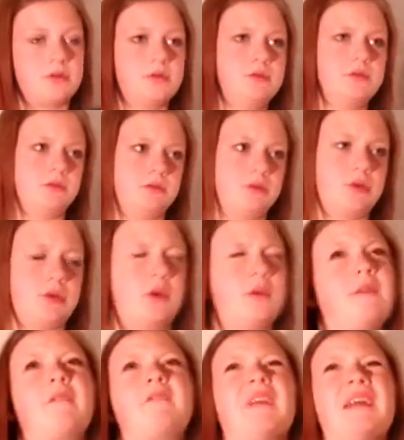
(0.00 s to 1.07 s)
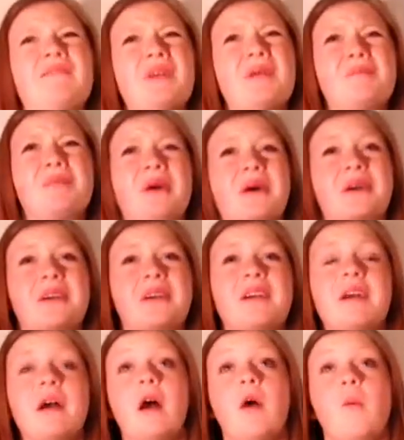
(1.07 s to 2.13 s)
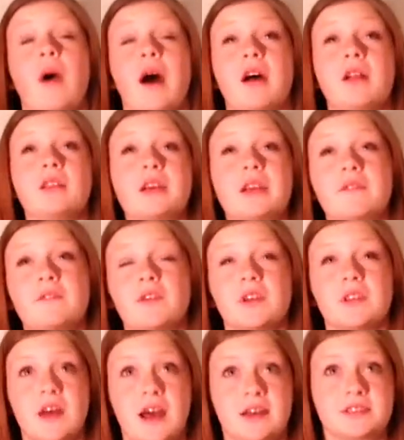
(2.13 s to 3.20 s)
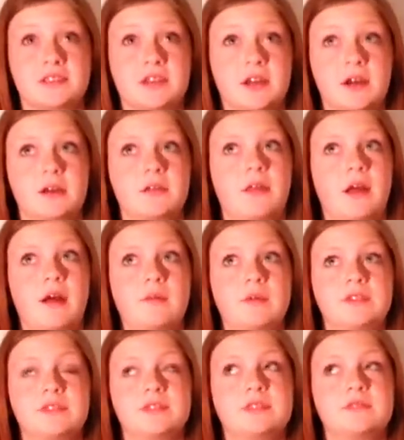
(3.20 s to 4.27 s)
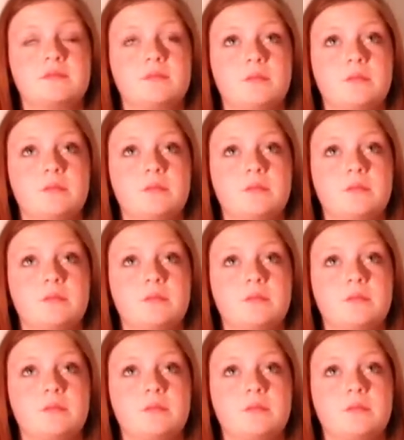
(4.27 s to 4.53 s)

Ooh, favorite book. Well, Looking for Alaska, that was.